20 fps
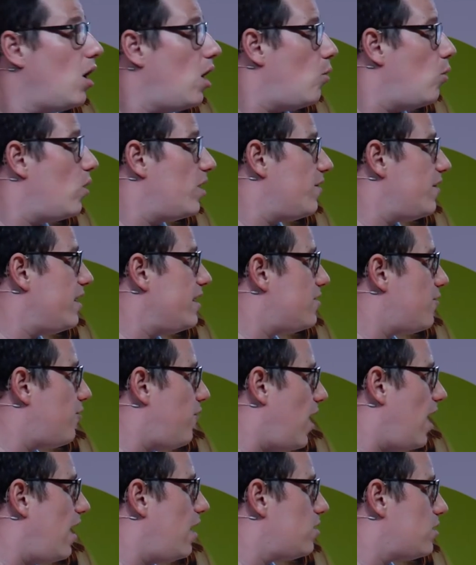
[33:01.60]
one of these
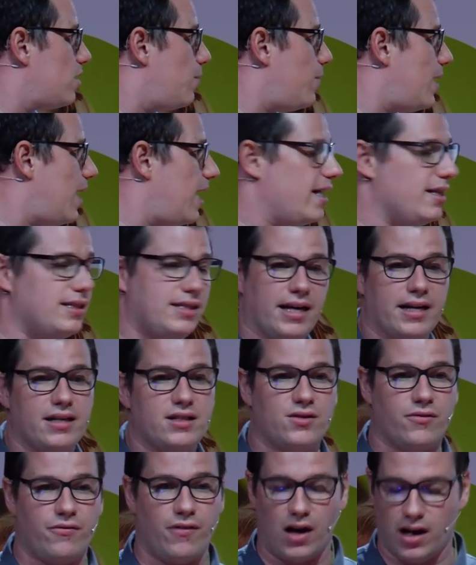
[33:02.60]
files, a plain
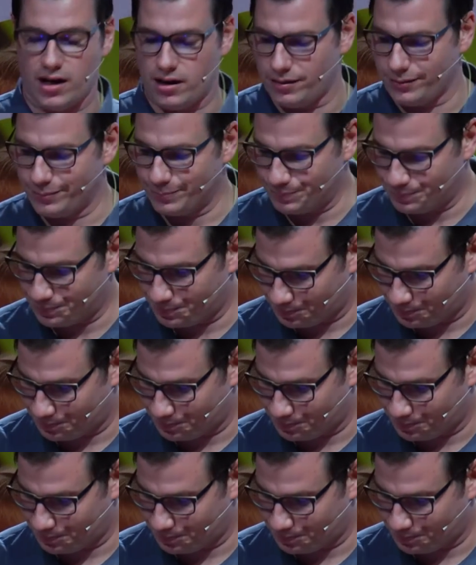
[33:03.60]
text file,